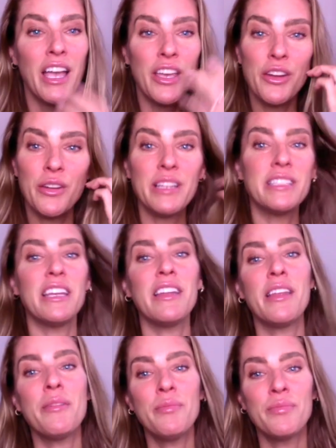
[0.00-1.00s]
You know what I say to
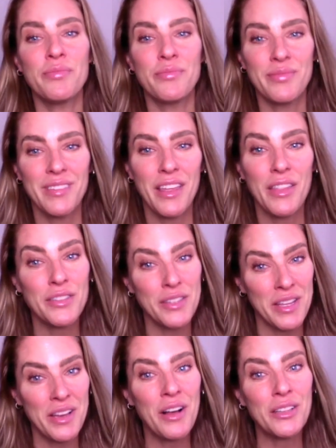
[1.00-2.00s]
them? There's a
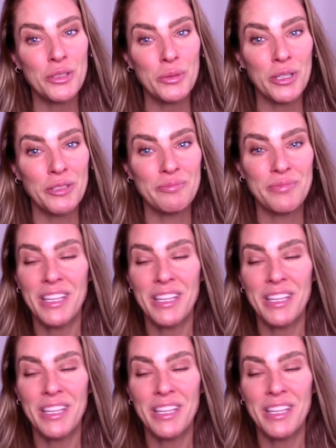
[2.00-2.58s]
thing called Uber.